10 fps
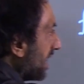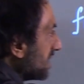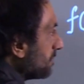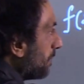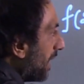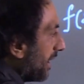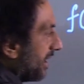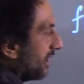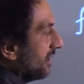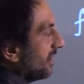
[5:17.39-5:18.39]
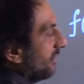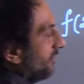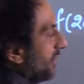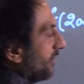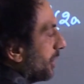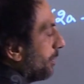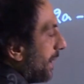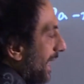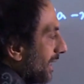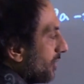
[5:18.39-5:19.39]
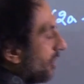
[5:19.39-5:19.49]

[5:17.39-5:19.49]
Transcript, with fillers: as pi, we were back